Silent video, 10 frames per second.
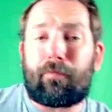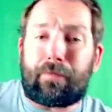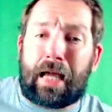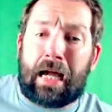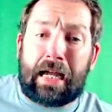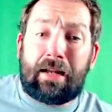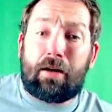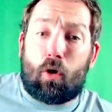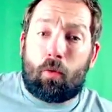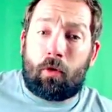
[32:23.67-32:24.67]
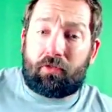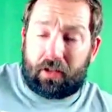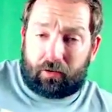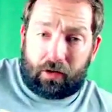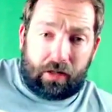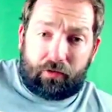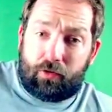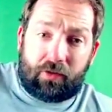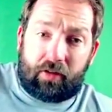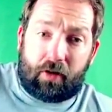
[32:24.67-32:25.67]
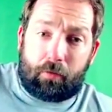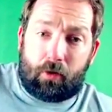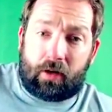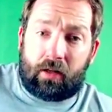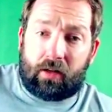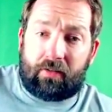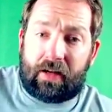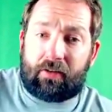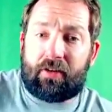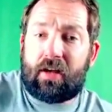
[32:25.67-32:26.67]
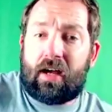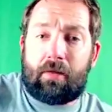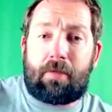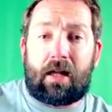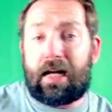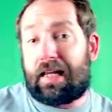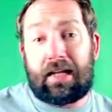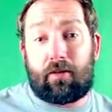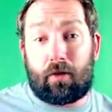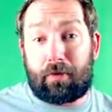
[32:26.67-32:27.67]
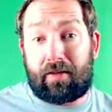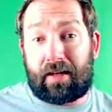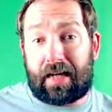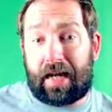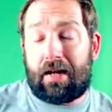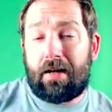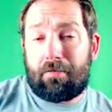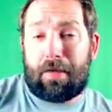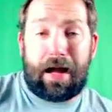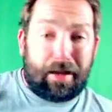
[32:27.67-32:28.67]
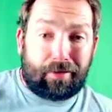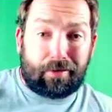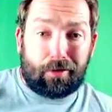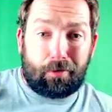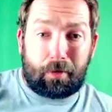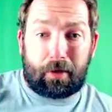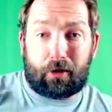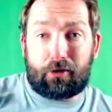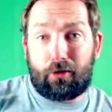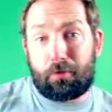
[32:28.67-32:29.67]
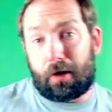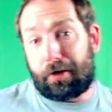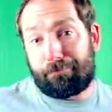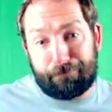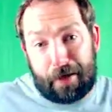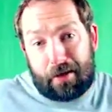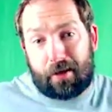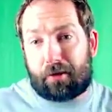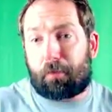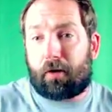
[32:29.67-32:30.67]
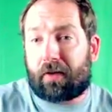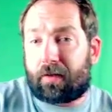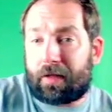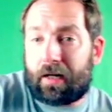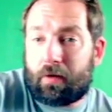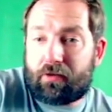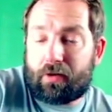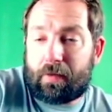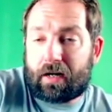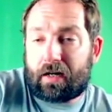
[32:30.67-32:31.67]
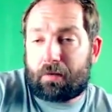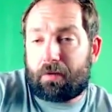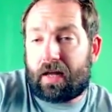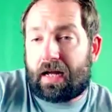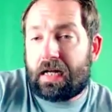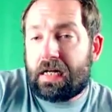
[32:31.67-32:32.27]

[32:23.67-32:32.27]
I gain almost as soon as I start bulking, love handles and belly, and that's the only place I gain. My ass gets a little bit bigger too, but it's perfect to begin with, so I'm not going to complain.